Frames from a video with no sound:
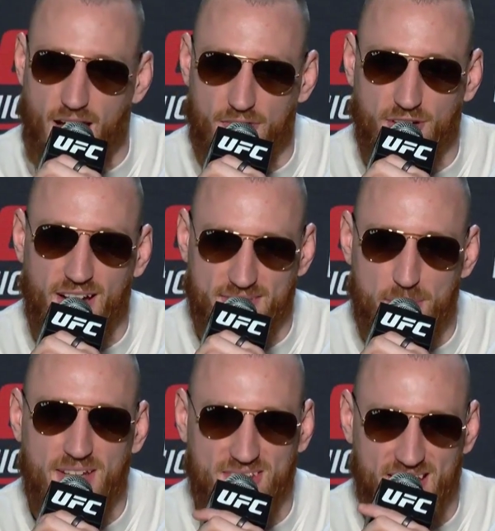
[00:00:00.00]
I forgot to
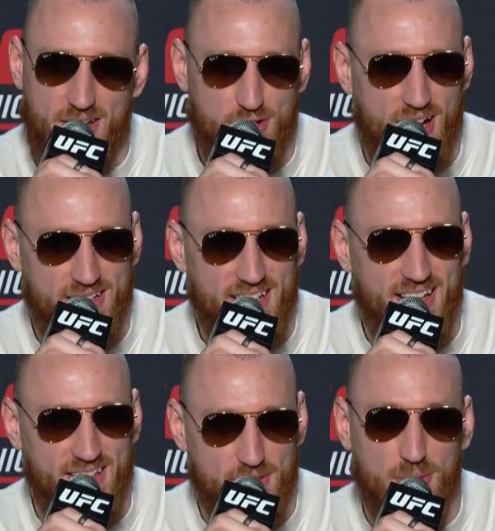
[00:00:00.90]
mention that, John.
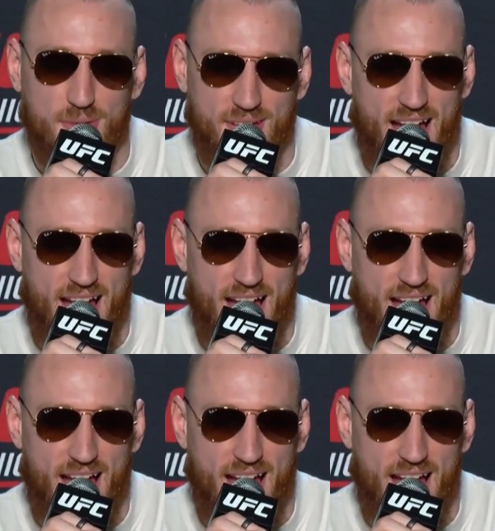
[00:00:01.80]
Yeah, dude,